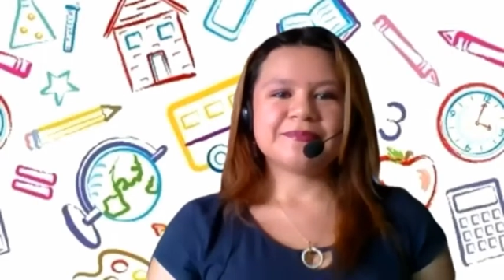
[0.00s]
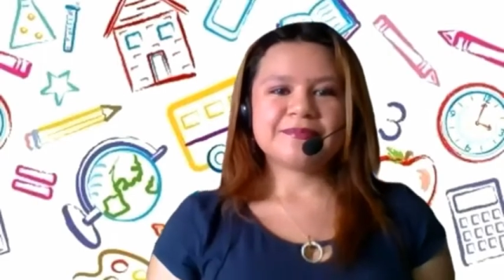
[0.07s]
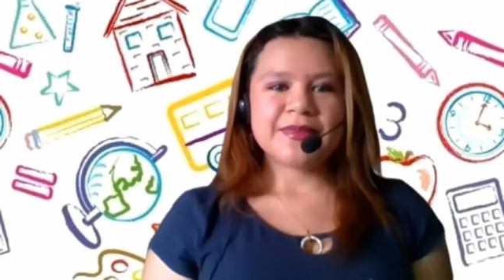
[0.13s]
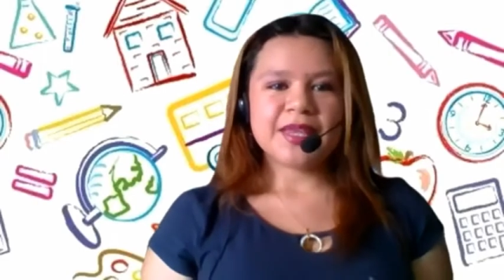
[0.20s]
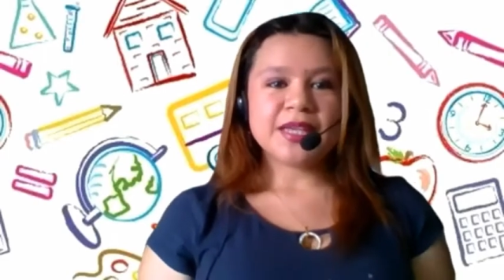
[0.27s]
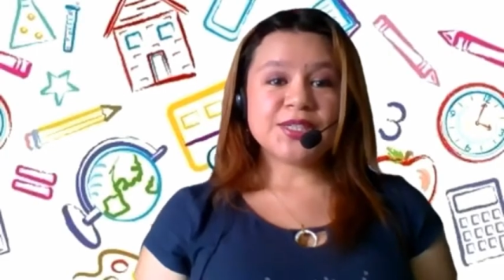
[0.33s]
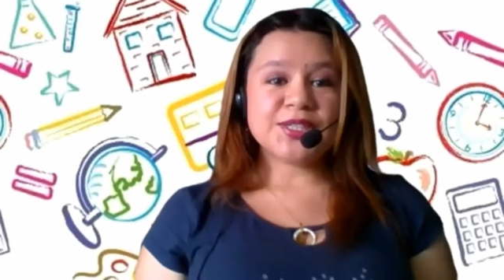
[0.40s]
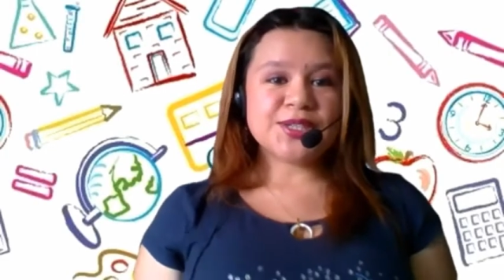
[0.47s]

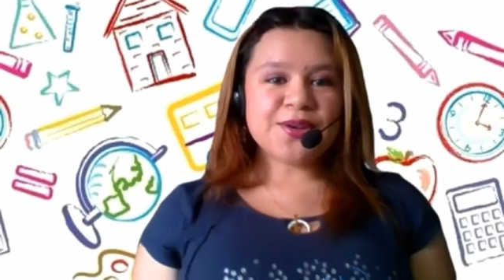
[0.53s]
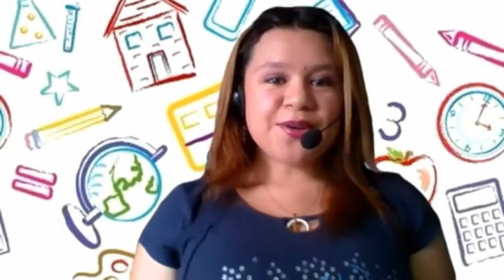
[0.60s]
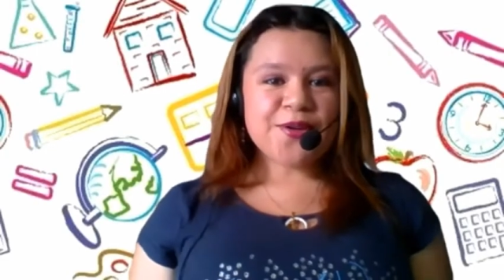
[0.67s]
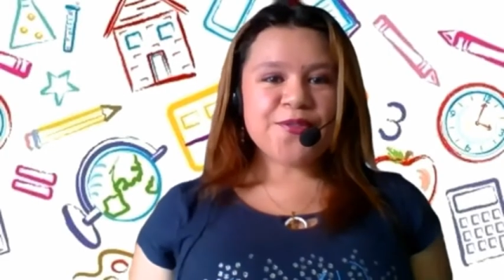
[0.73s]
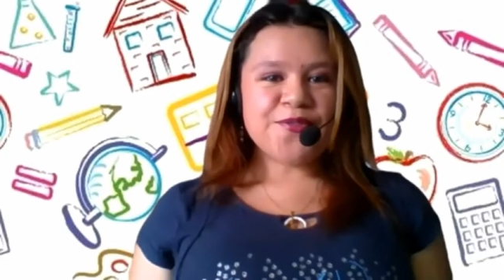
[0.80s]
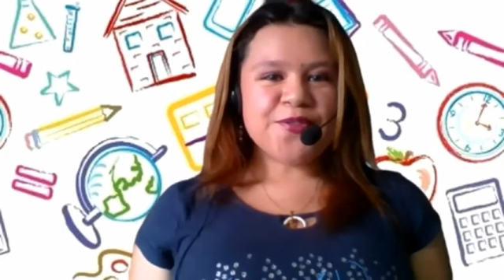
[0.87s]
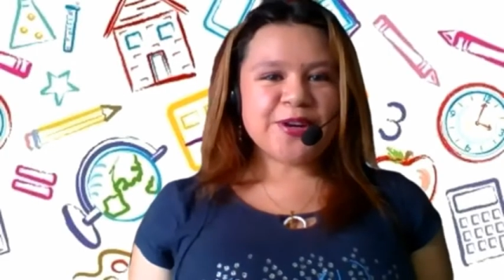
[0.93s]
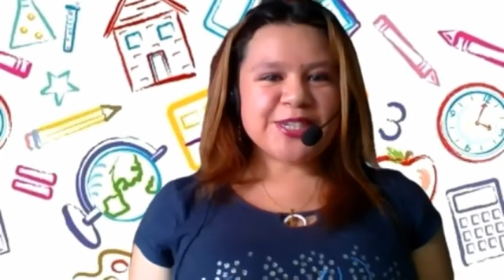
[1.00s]
So
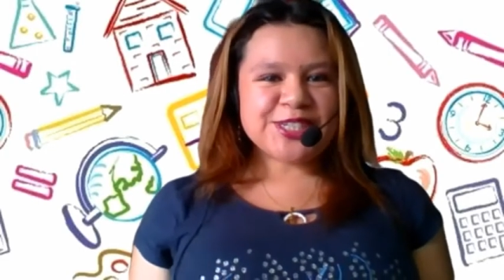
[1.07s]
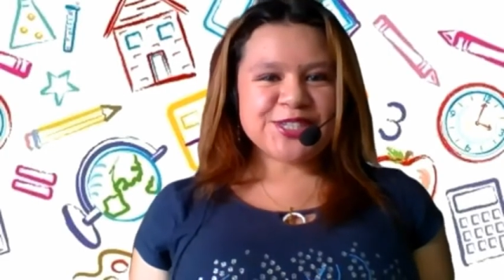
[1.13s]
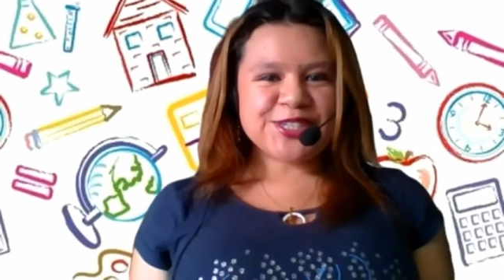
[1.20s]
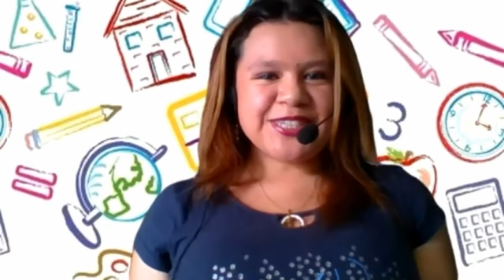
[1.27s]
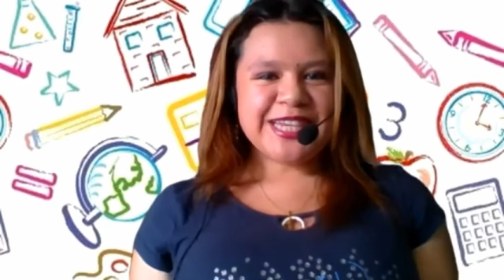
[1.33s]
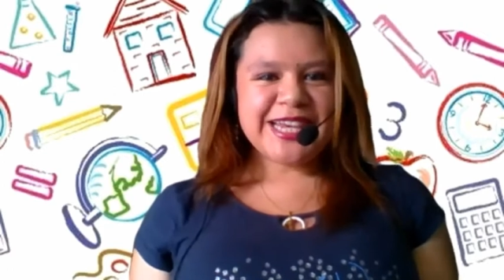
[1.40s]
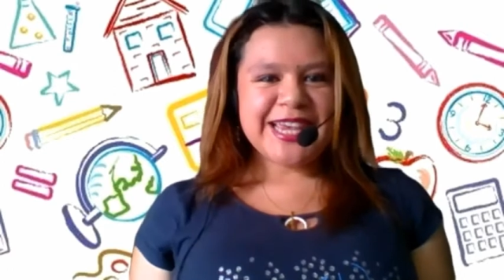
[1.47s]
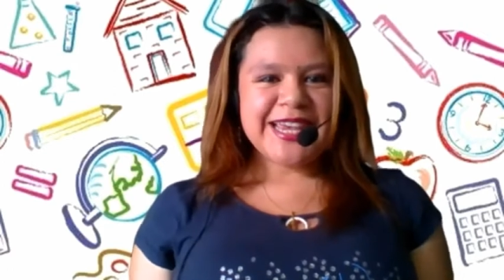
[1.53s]
for
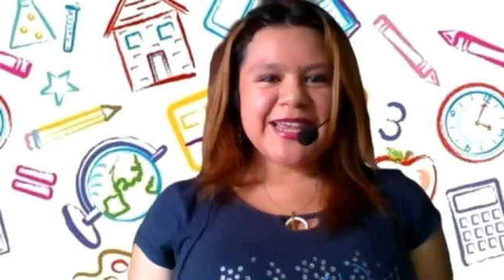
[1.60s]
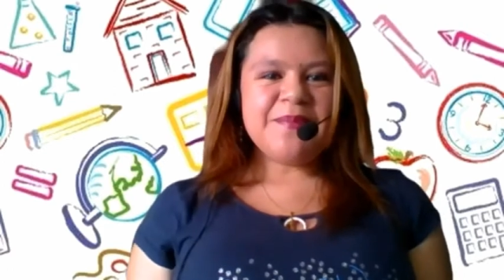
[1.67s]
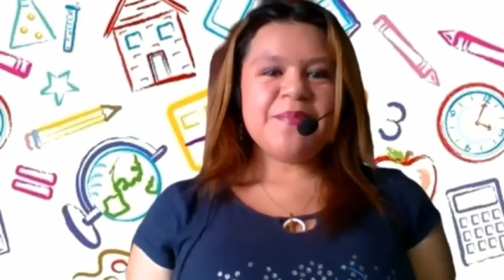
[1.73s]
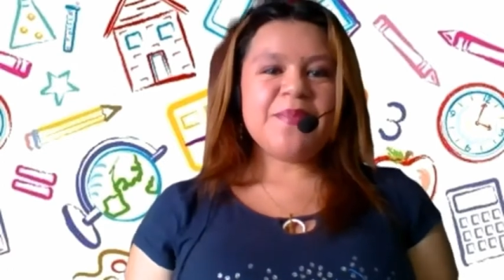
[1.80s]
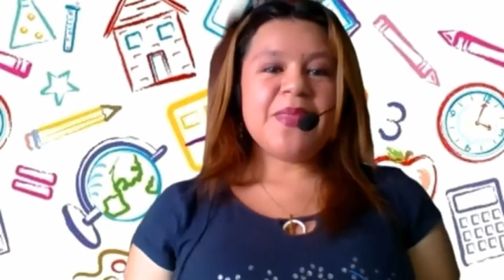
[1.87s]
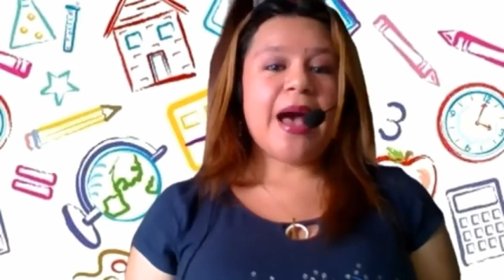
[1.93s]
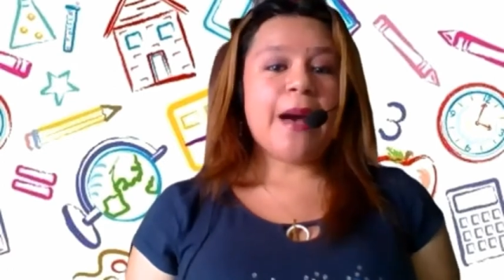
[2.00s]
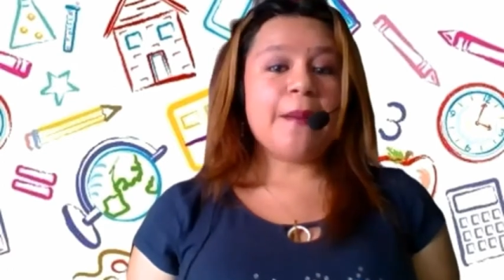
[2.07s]
today,
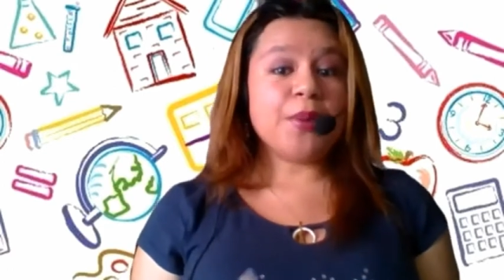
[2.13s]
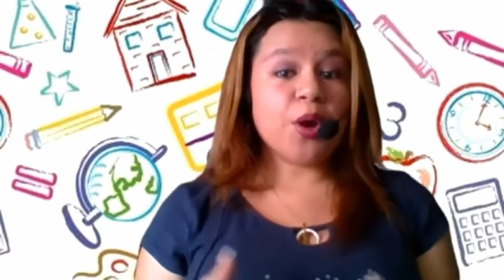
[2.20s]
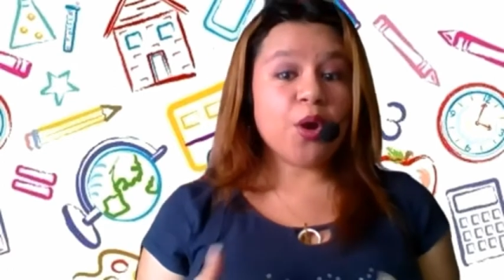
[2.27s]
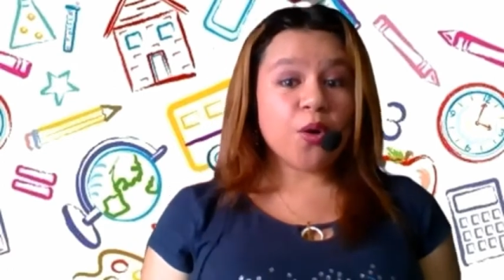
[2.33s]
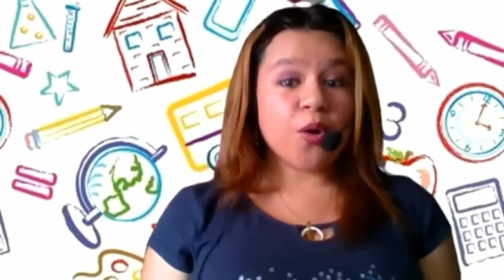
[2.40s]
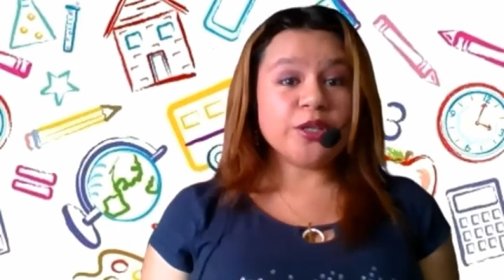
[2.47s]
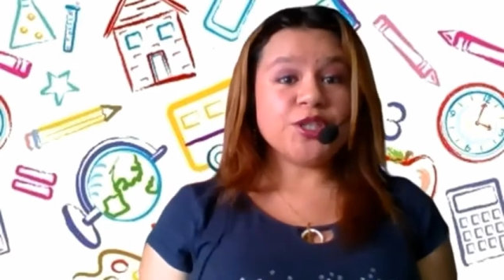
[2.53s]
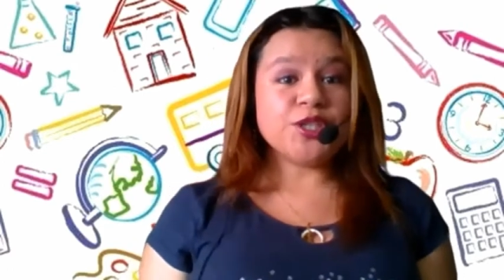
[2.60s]
I'm
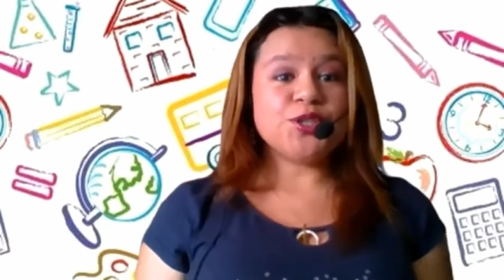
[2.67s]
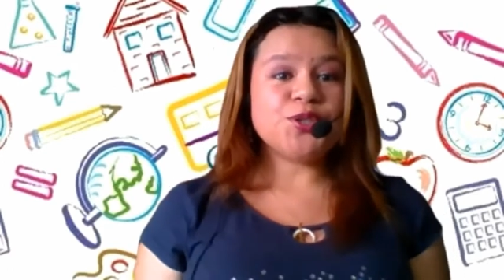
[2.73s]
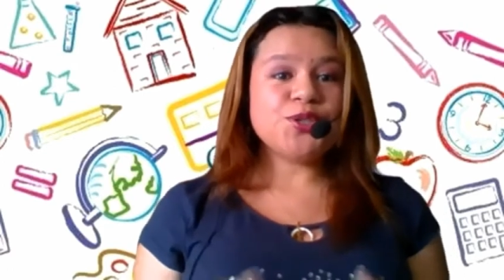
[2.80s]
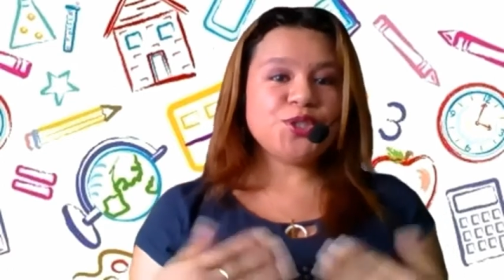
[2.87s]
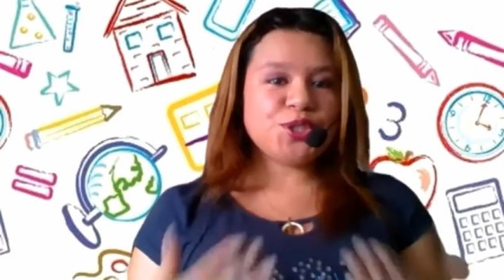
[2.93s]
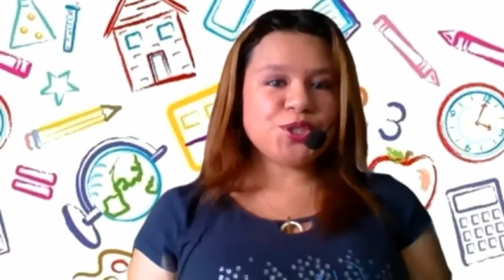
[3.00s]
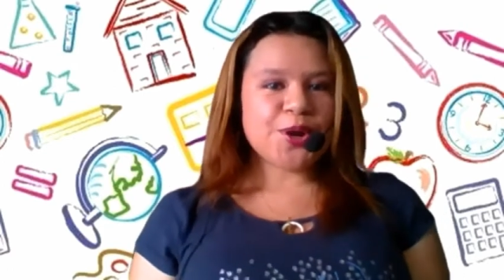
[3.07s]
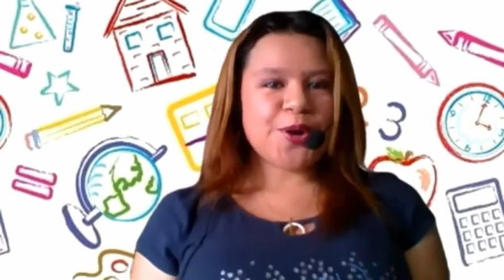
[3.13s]
going to
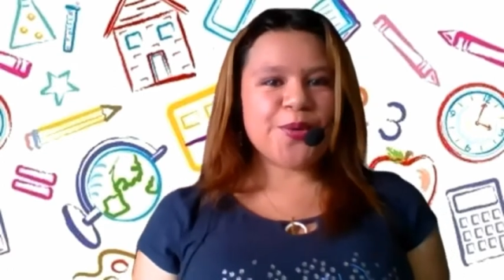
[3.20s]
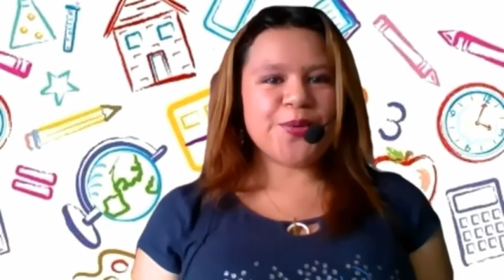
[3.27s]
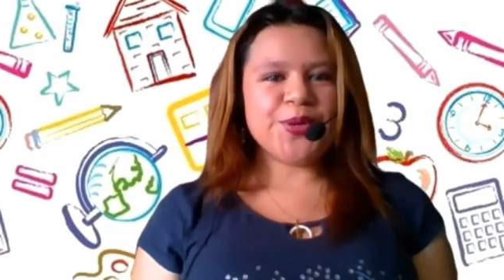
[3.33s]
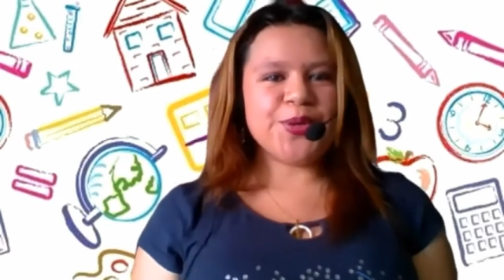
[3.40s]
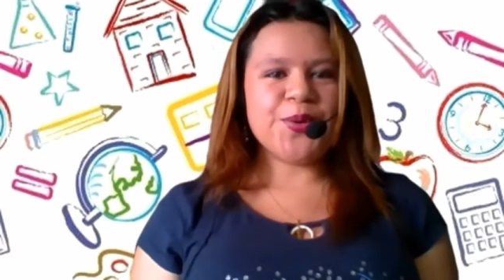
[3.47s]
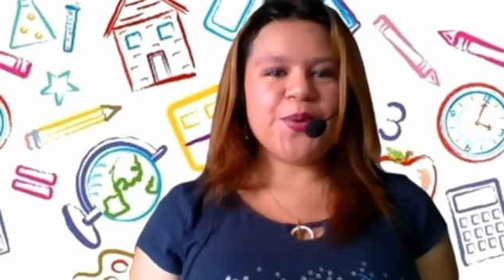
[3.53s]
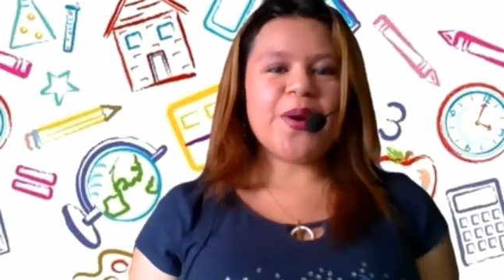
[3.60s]
show you